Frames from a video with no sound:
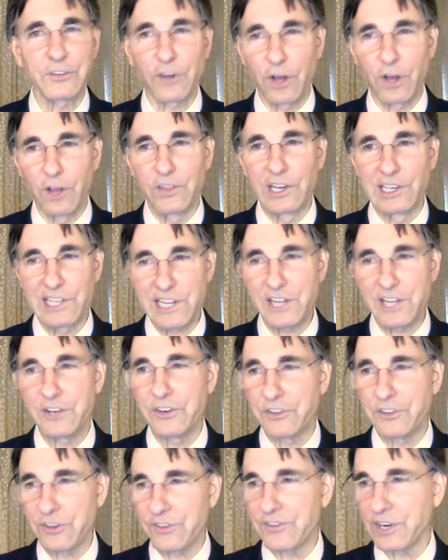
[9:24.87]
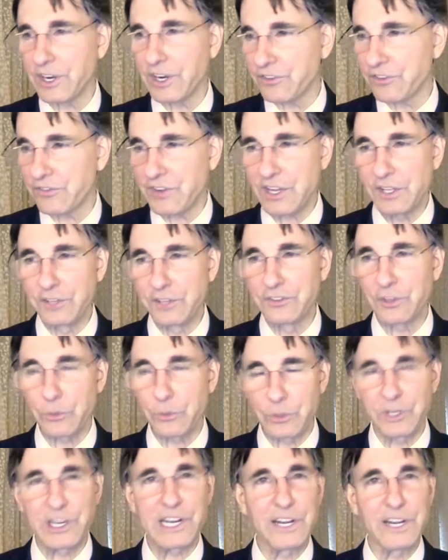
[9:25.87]
all the leaders in various fields that
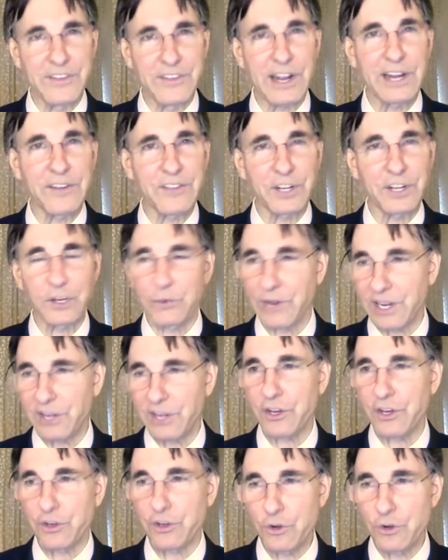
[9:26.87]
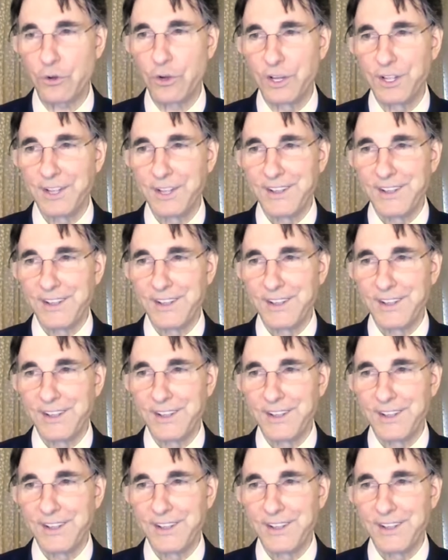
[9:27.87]
were innovative, that created a new